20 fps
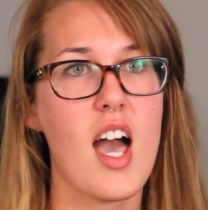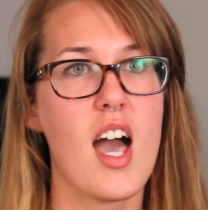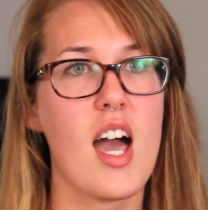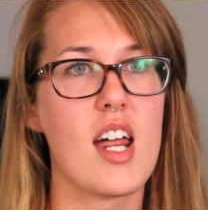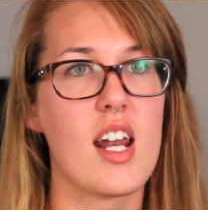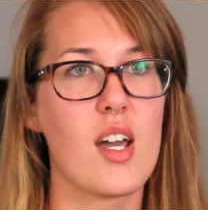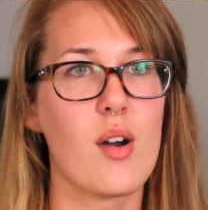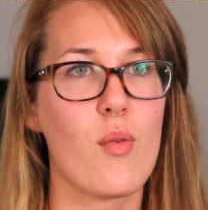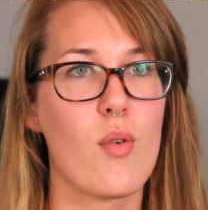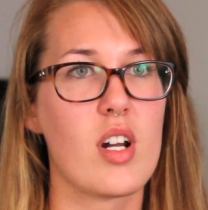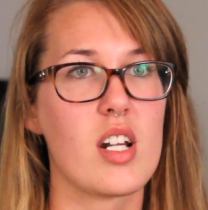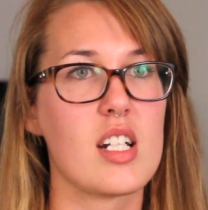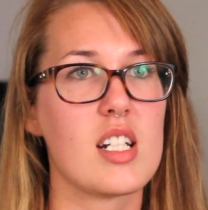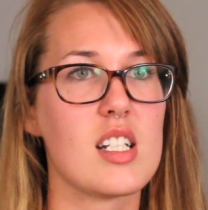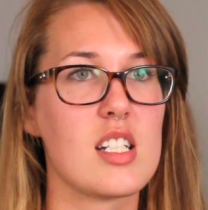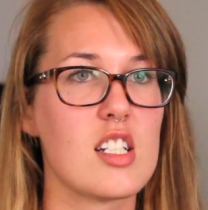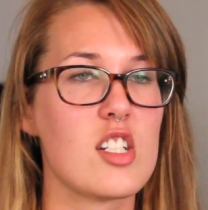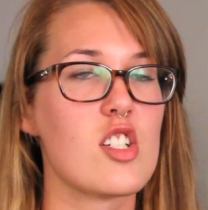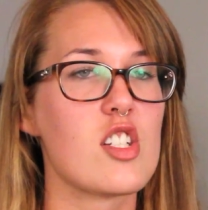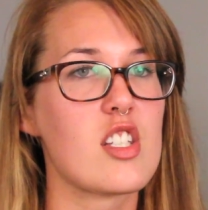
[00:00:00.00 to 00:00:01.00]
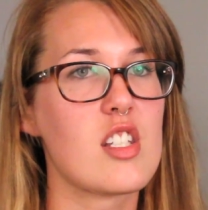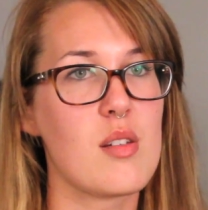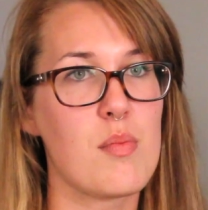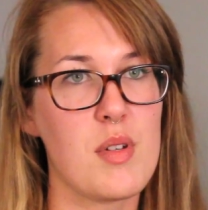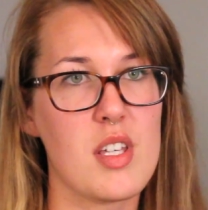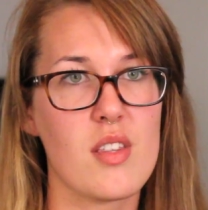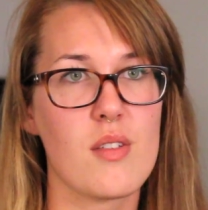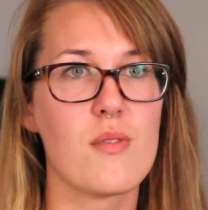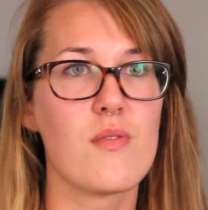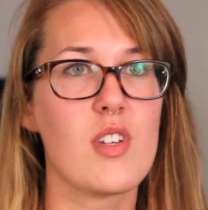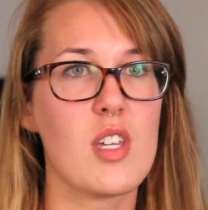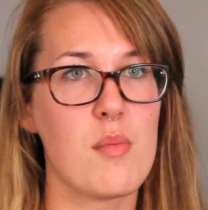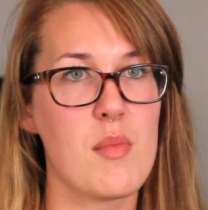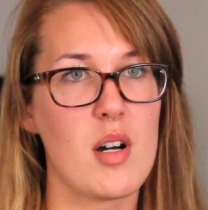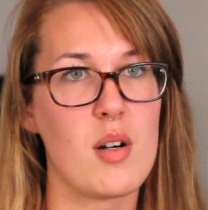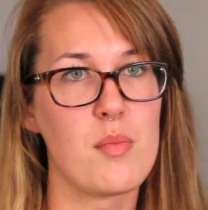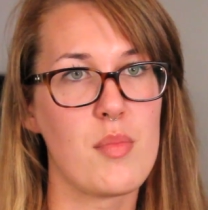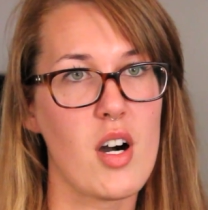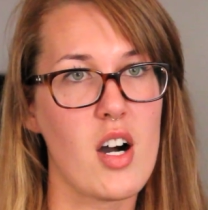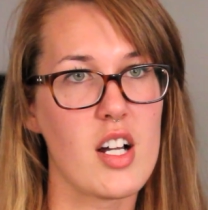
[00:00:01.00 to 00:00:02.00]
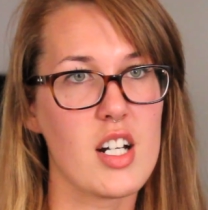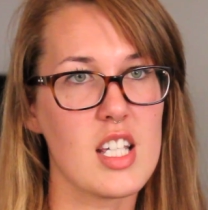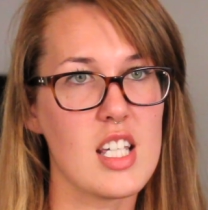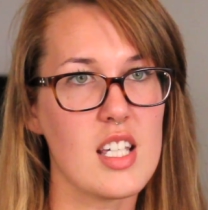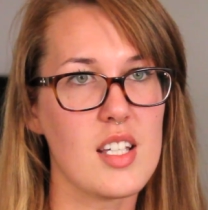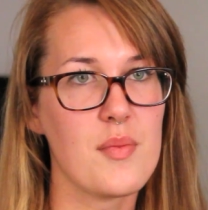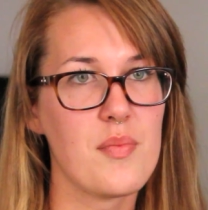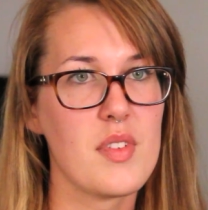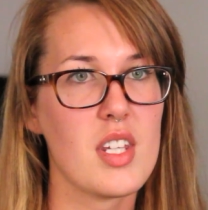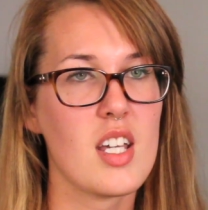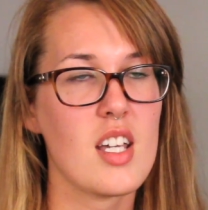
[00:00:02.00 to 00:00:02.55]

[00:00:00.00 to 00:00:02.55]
and I wanted it just to be the female body,